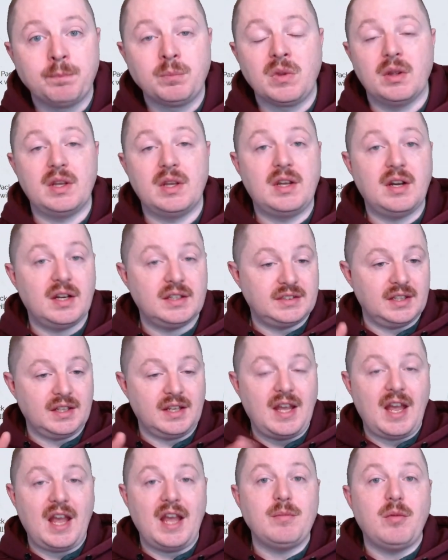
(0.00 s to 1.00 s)
because it
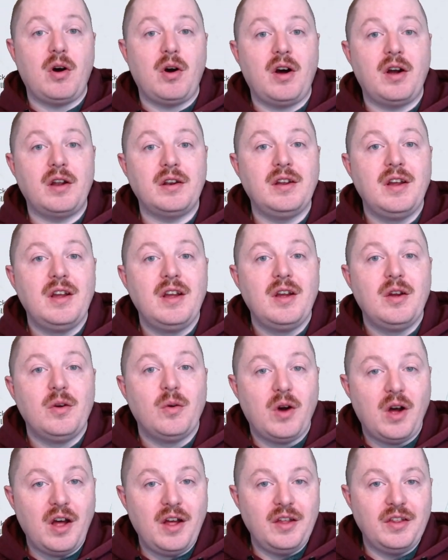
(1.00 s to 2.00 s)
came on
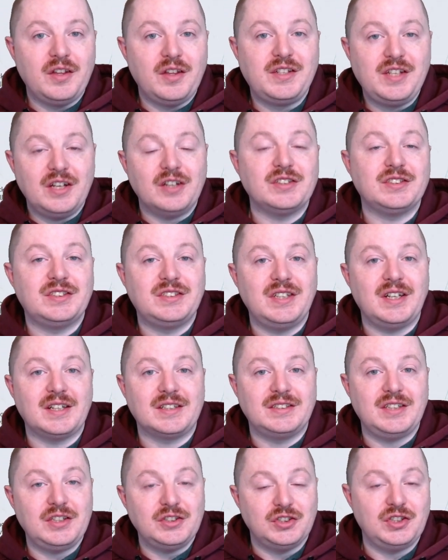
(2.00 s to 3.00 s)
the Tier
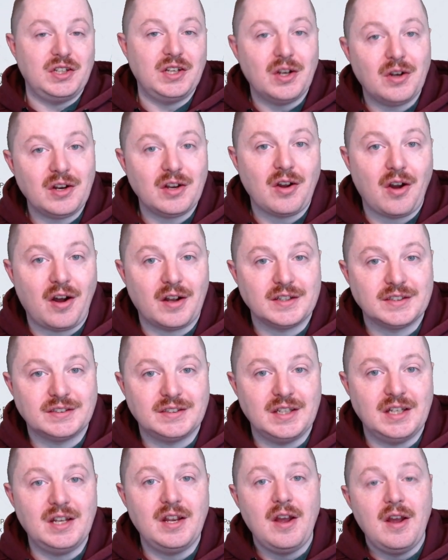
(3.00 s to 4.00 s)
6 Engineering
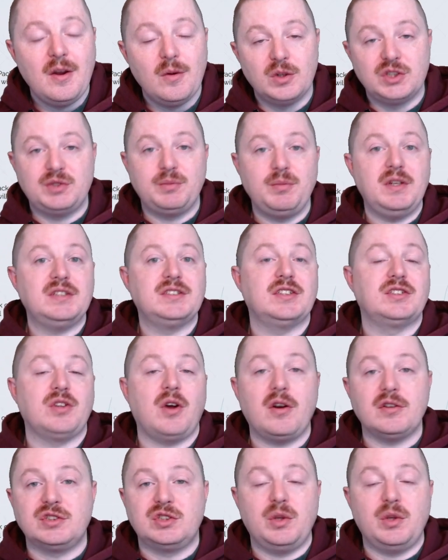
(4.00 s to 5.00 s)
Odyssey, which means it's
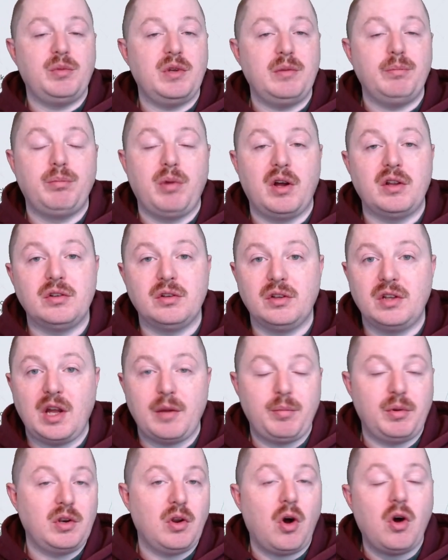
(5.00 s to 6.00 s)
also been bundled
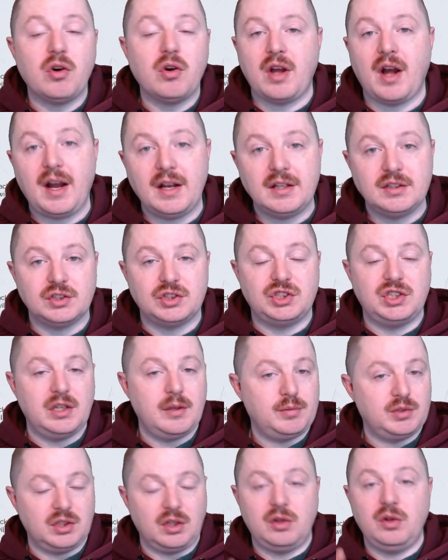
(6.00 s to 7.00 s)
up in all kinds of
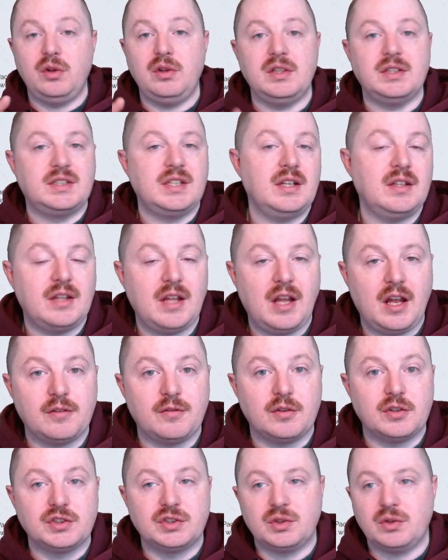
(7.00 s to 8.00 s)
ships, including the 10th
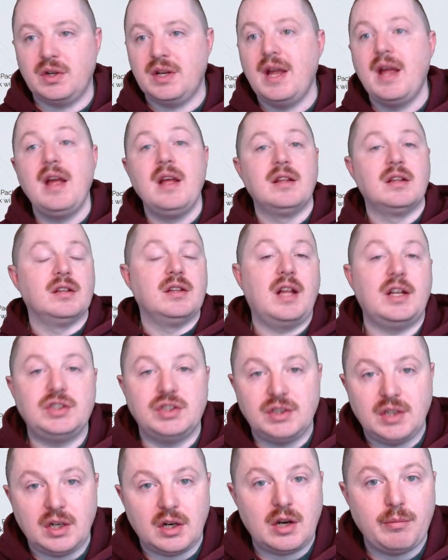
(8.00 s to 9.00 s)
anniversary, the
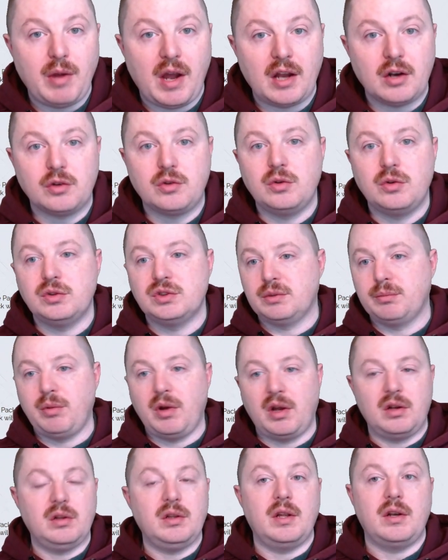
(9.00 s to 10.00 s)
Legendary Battlecruiser
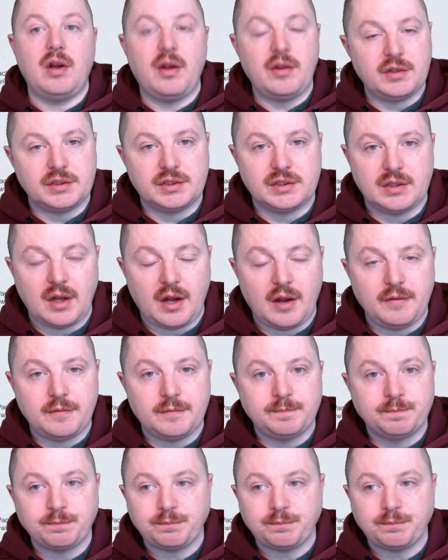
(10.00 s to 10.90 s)
bundle, and other stuff.